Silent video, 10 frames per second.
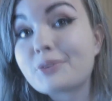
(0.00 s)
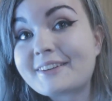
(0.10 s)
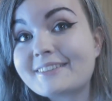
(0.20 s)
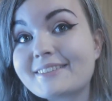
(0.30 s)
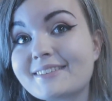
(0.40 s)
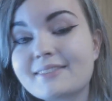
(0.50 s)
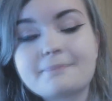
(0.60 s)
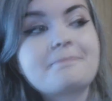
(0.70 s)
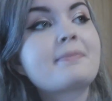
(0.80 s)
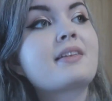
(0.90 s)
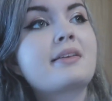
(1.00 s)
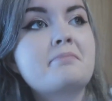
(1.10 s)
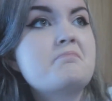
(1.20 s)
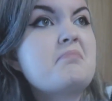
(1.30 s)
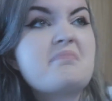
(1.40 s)
drinks.
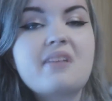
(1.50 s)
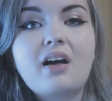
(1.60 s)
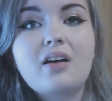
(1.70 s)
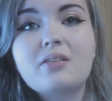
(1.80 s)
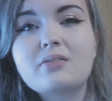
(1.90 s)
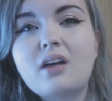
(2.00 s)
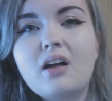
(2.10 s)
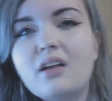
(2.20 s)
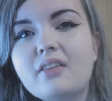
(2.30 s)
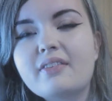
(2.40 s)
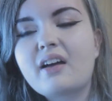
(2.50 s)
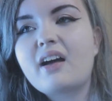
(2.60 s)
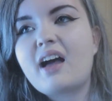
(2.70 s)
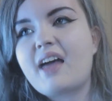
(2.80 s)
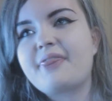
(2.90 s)
Oh,
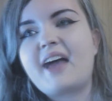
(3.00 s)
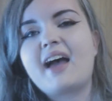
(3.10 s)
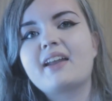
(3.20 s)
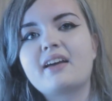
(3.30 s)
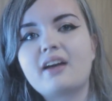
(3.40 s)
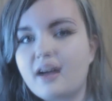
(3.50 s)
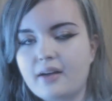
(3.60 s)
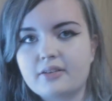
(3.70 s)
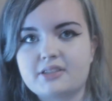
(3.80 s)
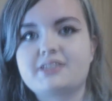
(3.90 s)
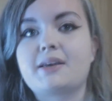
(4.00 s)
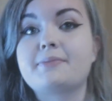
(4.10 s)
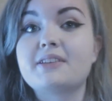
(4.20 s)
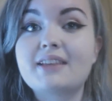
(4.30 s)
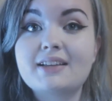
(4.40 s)
at that, I will
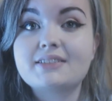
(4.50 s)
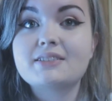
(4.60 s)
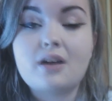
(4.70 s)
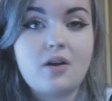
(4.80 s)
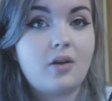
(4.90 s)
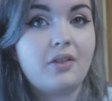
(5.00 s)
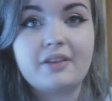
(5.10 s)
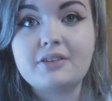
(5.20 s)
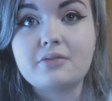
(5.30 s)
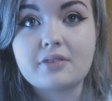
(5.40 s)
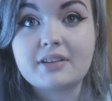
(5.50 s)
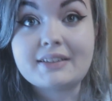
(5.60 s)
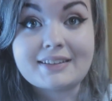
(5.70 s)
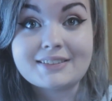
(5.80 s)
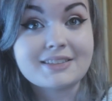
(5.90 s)
accept it. That's all that you really
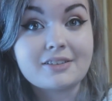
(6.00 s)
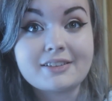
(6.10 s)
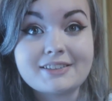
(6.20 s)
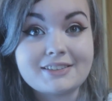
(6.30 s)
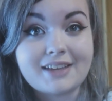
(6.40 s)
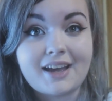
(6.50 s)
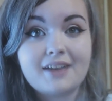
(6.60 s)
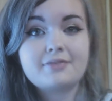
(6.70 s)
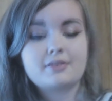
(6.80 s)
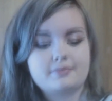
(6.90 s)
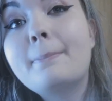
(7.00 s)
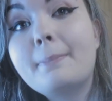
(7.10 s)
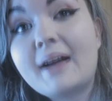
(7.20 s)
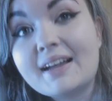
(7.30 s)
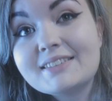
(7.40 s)
necessarily need to have.
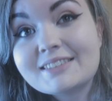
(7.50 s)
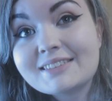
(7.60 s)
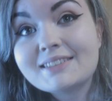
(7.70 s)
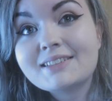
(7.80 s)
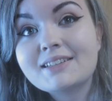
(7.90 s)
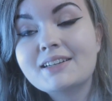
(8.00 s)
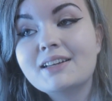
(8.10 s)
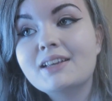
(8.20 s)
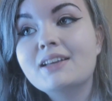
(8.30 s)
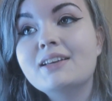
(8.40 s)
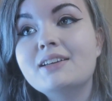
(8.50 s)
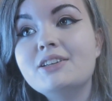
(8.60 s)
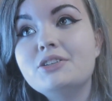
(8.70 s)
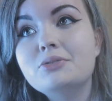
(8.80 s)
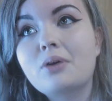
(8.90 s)
But
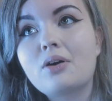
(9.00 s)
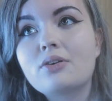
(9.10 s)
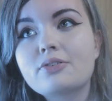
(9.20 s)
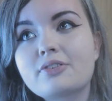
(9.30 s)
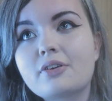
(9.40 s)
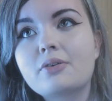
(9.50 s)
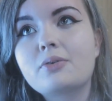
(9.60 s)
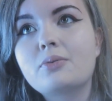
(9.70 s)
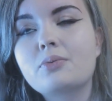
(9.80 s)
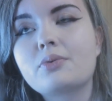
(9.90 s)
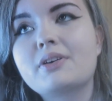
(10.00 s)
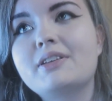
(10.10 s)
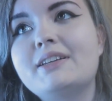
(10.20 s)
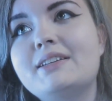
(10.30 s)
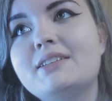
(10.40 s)
you also
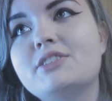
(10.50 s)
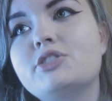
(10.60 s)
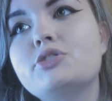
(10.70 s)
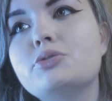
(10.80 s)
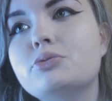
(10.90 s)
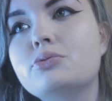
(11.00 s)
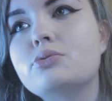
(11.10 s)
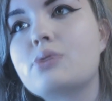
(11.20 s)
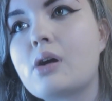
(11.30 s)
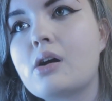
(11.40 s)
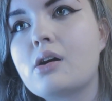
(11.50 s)
really need to